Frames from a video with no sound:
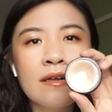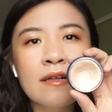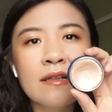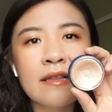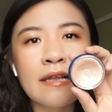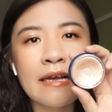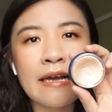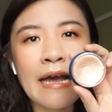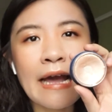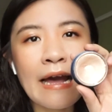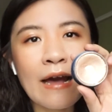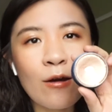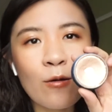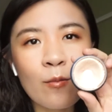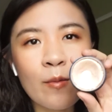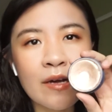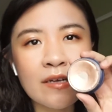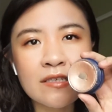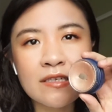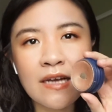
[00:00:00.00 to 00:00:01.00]
like how
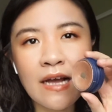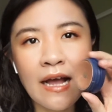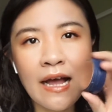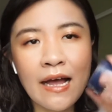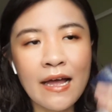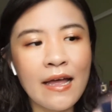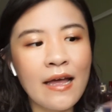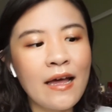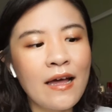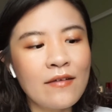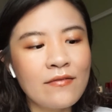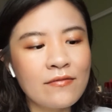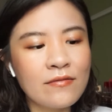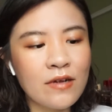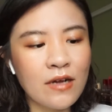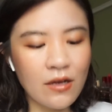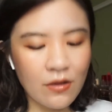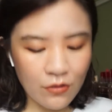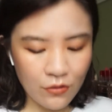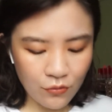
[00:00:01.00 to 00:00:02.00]
much I have
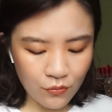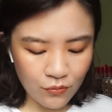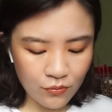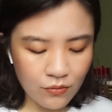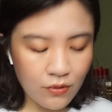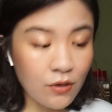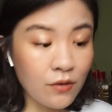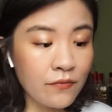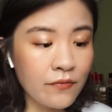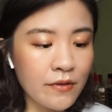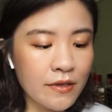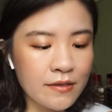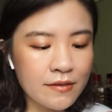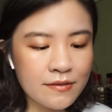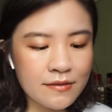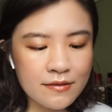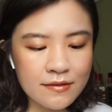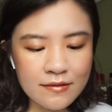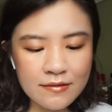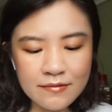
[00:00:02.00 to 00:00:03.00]
gone through of
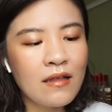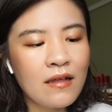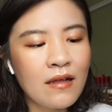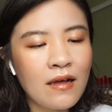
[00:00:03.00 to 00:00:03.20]
this.